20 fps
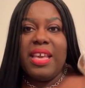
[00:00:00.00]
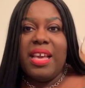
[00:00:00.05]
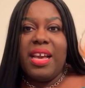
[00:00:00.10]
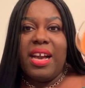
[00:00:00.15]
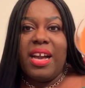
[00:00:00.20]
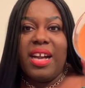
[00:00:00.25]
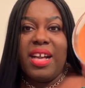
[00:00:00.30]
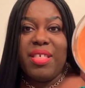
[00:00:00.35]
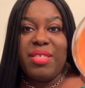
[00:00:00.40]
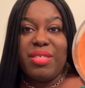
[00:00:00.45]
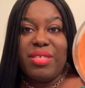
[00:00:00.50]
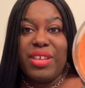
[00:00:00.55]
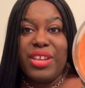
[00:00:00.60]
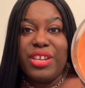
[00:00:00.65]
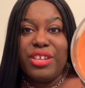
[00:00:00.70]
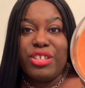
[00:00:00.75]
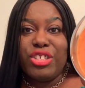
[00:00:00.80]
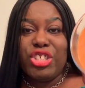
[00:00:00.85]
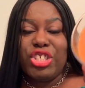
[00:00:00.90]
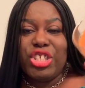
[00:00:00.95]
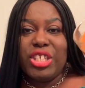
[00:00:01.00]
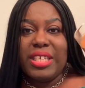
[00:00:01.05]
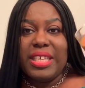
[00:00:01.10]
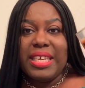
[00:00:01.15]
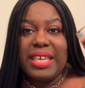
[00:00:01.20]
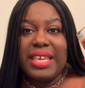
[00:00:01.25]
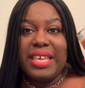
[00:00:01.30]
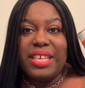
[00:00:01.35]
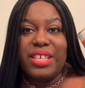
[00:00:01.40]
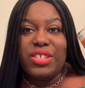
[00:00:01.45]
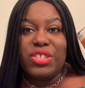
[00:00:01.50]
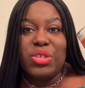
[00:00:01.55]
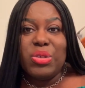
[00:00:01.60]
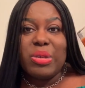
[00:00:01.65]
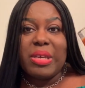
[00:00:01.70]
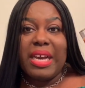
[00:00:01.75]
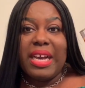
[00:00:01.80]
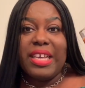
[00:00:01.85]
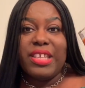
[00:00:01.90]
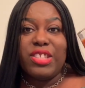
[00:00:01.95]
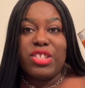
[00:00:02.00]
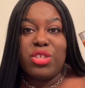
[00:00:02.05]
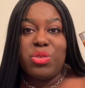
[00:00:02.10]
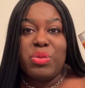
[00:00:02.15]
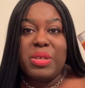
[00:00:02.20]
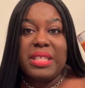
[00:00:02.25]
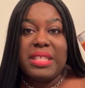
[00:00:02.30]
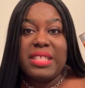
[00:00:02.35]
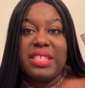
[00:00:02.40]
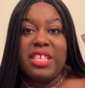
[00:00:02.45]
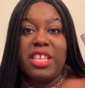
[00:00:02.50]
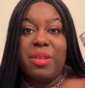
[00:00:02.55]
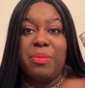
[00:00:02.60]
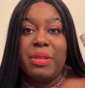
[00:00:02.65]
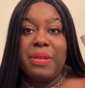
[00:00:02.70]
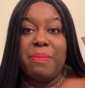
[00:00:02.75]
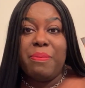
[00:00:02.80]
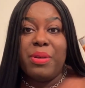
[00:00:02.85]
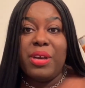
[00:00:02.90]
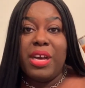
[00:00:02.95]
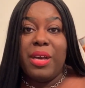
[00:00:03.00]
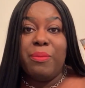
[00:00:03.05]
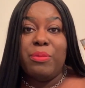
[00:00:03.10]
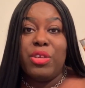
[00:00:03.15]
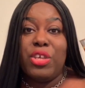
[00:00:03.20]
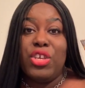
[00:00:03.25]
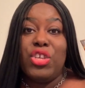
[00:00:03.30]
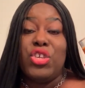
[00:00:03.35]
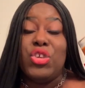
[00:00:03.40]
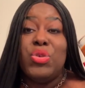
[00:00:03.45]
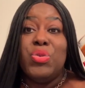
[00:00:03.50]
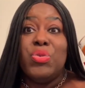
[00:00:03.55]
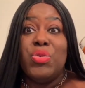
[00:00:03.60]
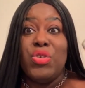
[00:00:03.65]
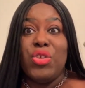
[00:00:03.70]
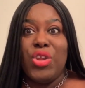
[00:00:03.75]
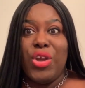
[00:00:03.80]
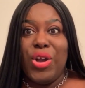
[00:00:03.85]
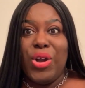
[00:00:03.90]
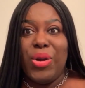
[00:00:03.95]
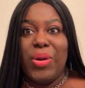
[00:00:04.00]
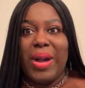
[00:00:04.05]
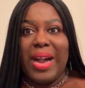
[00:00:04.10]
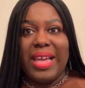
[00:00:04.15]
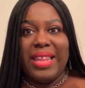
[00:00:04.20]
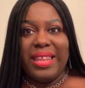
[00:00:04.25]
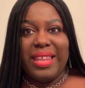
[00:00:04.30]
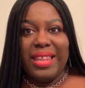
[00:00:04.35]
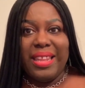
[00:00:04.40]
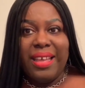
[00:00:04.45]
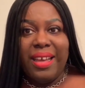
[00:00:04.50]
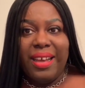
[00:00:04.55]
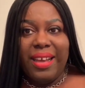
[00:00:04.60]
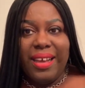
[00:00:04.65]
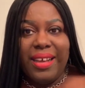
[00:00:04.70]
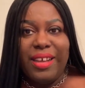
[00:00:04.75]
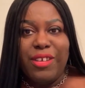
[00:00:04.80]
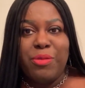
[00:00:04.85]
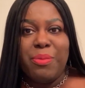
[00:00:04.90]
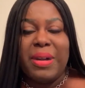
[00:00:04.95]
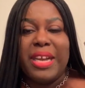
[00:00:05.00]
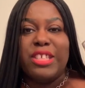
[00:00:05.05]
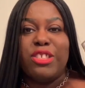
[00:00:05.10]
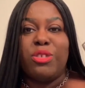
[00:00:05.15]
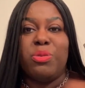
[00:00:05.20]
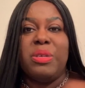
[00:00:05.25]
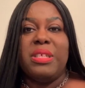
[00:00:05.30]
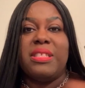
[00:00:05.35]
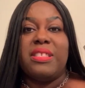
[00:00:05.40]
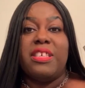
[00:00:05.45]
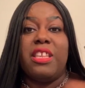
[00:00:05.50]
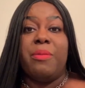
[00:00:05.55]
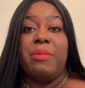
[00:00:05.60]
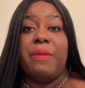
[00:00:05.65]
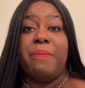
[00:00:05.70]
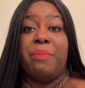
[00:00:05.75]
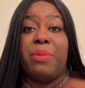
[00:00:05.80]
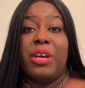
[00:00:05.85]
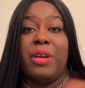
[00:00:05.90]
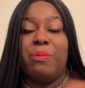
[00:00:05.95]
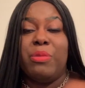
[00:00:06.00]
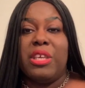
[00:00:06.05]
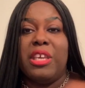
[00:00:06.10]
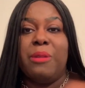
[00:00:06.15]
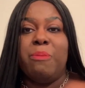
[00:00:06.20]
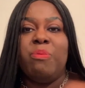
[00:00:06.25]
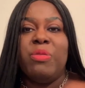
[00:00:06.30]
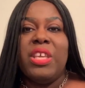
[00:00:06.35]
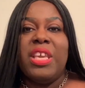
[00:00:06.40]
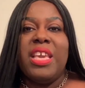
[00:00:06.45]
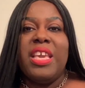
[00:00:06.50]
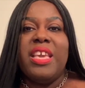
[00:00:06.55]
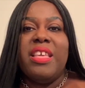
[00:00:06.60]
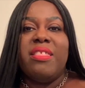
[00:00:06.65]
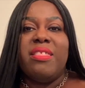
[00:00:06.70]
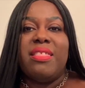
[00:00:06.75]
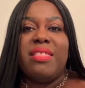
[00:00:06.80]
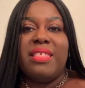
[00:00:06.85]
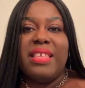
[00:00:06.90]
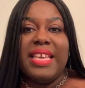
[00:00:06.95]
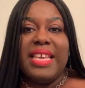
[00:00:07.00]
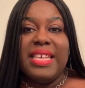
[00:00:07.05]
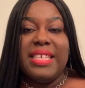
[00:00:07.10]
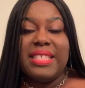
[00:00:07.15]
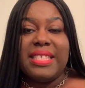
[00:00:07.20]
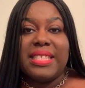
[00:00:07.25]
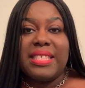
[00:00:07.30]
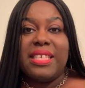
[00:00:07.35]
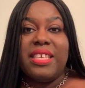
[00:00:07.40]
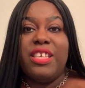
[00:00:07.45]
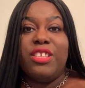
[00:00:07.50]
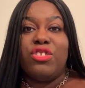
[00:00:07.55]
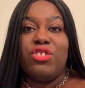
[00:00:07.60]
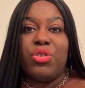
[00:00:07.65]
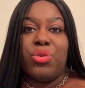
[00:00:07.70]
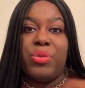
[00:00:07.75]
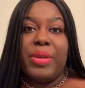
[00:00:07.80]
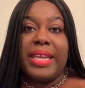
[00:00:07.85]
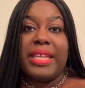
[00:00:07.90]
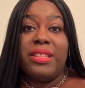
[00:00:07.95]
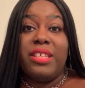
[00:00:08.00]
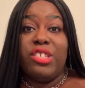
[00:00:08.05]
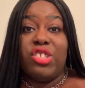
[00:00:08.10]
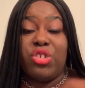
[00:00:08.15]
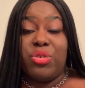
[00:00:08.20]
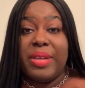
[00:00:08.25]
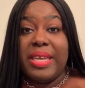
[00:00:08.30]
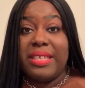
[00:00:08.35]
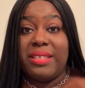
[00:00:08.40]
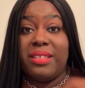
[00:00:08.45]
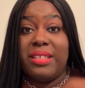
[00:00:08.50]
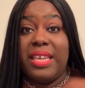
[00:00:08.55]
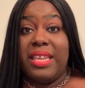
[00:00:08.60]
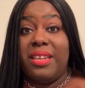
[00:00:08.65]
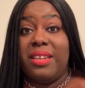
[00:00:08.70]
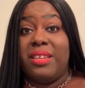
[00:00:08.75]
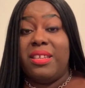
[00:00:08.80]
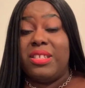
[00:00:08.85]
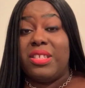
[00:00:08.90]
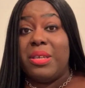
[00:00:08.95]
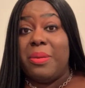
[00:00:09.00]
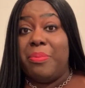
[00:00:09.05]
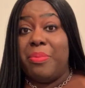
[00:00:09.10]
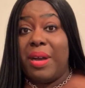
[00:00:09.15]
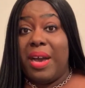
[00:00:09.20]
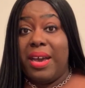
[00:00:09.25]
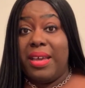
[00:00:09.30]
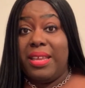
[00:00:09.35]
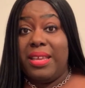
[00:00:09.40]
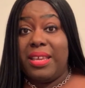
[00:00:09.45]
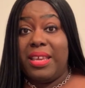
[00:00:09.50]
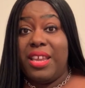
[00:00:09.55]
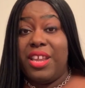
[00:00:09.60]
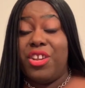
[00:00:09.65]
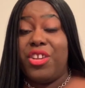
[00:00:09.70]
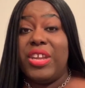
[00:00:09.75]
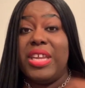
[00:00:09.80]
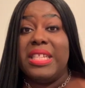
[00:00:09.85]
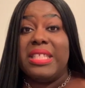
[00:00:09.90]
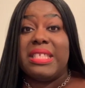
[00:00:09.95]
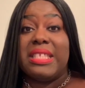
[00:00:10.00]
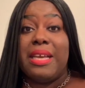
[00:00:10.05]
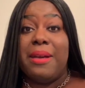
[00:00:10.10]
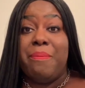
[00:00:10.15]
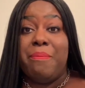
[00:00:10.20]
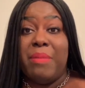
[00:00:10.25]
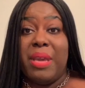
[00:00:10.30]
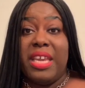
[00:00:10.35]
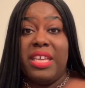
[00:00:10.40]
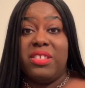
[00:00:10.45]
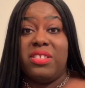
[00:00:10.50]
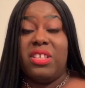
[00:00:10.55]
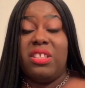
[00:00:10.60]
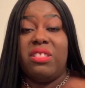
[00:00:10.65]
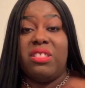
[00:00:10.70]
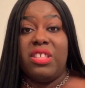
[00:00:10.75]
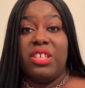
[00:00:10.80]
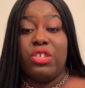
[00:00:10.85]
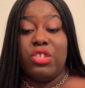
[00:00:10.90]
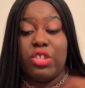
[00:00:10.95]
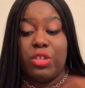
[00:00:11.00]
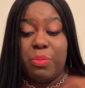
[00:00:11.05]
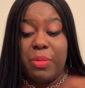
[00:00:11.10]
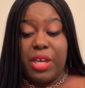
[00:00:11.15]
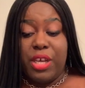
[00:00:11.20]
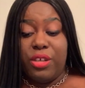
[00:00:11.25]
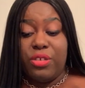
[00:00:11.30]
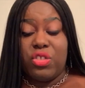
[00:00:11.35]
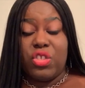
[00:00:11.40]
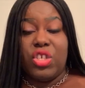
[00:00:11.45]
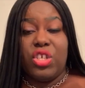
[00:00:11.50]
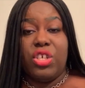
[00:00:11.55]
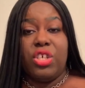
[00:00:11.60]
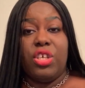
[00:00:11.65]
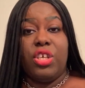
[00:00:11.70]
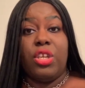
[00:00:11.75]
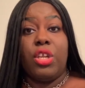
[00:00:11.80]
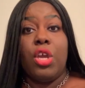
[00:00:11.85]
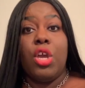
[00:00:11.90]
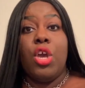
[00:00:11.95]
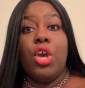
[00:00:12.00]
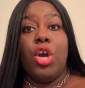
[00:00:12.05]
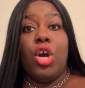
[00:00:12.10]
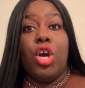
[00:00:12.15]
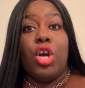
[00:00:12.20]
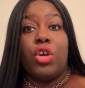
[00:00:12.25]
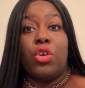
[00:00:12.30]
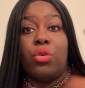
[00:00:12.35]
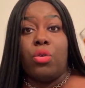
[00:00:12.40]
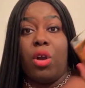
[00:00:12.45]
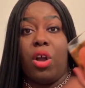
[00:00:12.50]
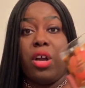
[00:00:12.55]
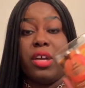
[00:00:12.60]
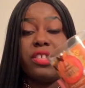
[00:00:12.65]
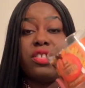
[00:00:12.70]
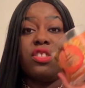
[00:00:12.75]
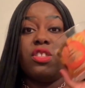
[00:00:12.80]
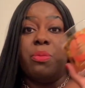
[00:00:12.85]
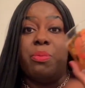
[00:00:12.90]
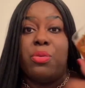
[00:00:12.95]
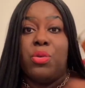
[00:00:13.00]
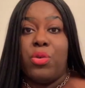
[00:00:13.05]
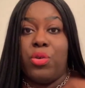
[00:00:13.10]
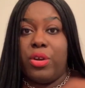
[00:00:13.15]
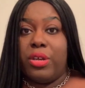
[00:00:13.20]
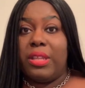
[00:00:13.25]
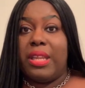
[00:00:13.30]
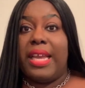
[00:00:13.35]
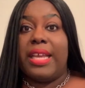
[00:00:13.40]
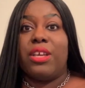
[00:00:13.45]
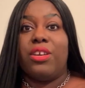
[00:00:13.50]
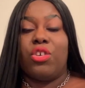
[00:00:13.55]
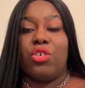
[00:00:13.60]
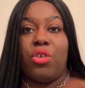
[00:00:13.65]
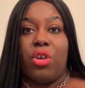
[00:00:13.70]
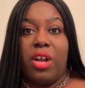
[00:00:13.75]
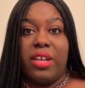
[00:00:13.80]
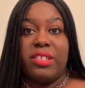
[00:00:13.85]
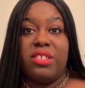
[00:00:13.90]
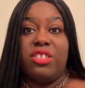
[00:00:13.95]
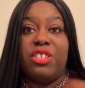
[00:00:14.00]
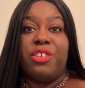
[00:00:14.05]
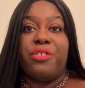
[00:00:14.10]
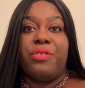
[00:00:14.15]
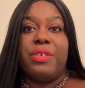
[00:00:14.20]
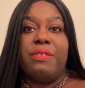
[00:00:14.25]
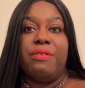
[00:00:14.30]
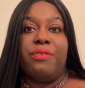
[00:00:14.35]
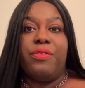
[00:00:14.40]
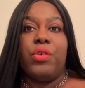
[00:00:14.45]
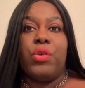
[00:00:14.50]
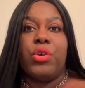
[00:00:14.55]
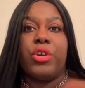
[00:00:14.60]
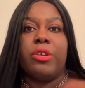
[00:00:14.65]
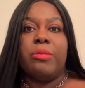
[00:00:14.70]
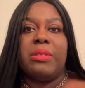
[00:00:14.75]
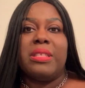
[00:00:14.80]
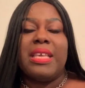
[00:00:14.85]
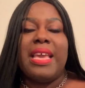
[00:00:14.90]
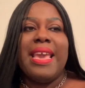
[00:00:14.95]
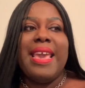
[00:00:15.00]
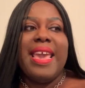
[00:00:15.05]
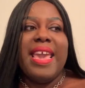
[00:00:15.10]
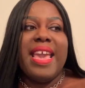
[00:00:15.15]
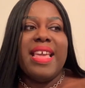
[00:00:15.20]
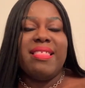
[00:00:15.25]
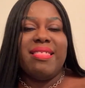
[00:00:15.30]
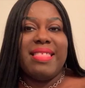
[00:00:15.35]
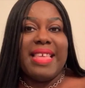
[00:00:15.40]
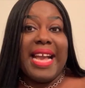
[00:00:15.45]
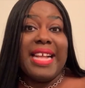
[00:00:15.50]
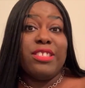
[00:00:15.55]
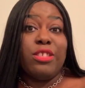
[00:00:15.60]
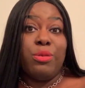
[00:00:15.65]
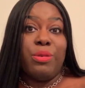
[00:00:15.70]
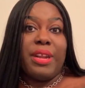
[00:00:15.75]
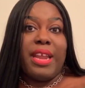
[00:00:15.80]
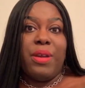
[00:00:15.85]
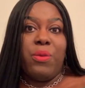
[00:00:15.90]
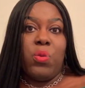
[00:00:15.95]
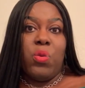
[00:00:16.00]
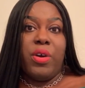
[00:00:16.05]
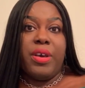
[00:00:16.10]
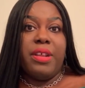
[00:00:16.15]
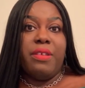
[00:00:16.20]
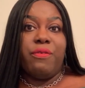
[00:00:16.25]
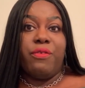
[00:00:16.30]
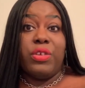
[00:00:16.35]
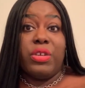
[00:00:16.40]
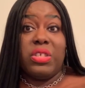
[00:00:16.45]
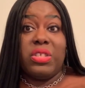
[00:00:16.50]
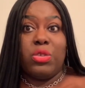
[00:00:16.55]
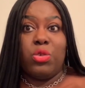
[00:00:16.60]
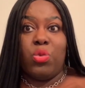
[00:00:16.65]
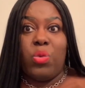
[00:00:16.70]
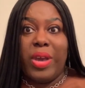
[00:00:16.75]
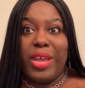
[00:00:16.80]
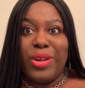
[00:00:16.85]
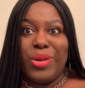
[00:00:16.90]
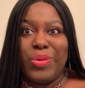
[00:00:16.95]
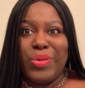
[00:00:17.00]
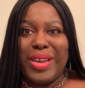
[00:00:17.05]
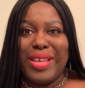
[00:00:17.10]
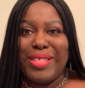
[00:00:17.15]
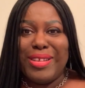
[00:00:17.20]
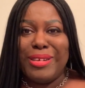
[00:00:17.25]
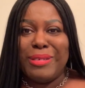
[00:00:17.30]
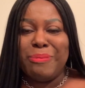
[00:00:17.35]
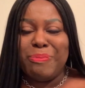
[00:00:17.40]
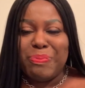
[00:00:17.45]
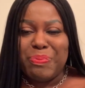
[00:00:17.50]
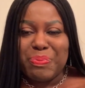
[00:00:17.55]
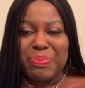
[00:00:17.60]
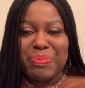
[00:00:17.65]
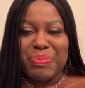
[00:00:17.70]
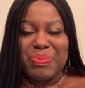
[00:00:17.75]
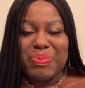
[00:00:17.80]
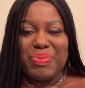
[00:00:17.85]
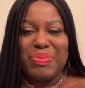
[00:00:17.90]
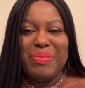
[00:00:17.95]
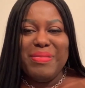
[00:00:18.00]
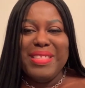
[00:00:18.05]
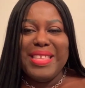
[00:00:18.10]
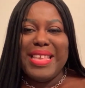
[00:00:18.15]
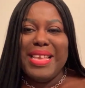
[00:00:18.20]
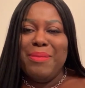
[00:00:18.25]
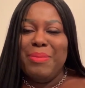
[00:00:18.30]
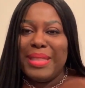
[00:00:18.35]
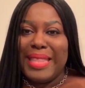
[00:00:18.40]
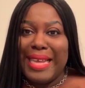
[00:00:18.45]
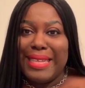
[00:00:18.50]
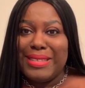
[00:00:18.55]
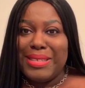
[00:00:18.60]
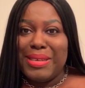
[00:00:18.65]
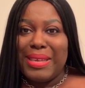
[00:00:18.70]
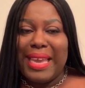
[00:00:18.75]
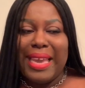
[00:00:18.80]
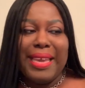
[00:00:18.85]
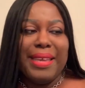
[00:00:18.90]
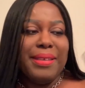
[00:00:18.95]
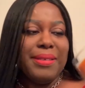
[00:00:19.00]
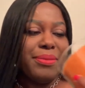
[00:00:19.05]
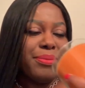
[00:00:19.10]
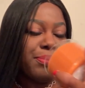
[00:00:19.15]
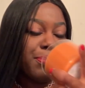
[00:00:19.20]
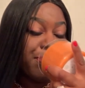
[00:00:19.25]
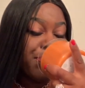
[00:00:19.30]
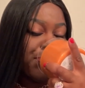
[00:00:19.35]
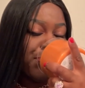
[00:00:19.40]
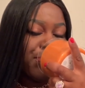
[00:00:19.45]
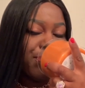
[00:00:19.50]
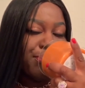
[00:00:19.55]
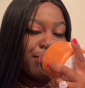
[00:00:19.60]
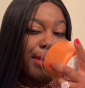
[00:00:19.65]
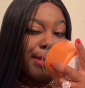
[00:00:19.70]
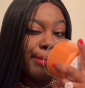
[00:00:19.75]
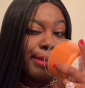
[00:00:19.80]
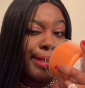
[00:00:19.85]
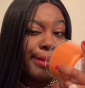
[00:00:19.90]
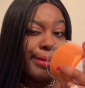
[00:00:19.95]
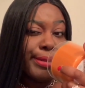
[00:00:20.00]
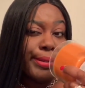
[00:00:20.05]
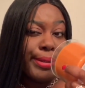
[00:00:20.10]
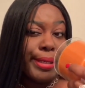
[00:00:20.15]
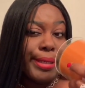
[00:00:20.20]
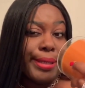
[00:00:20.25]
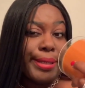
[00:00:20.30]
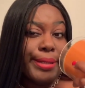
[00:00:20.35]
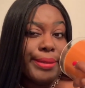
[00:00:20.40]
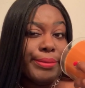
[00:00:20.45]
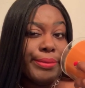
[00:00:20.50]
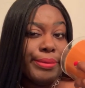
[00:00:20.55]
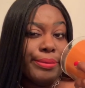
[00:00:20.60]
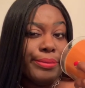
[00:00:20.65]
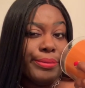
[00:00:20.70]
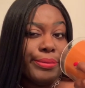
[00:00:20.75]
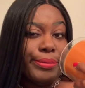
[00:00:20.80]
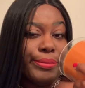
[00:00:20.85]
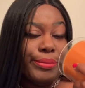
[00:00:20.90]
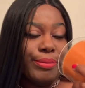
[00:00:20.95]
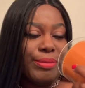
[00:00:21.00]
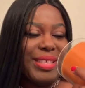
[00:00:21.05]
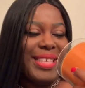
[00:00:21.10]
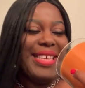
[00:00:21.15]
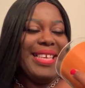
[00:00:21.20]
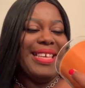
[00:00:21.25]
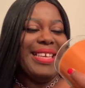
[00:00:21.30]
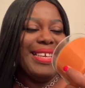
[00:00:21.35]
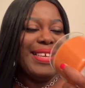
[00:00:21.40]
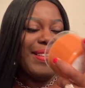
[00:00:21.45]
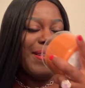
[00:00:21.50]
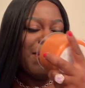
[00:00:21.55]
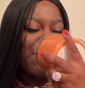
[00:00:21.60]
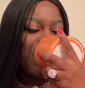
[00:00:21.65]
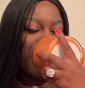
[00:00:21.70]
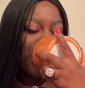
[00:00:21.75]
There she is, you guys. Sweet cinnamon pumpkin. You know I love my sweet cinnamon pumpkin. This is directly translated into body care. It's amazing. This smells good across the board, like across different forms. And that's what I wanted for Sweater Weather. But that's okay. That's okay.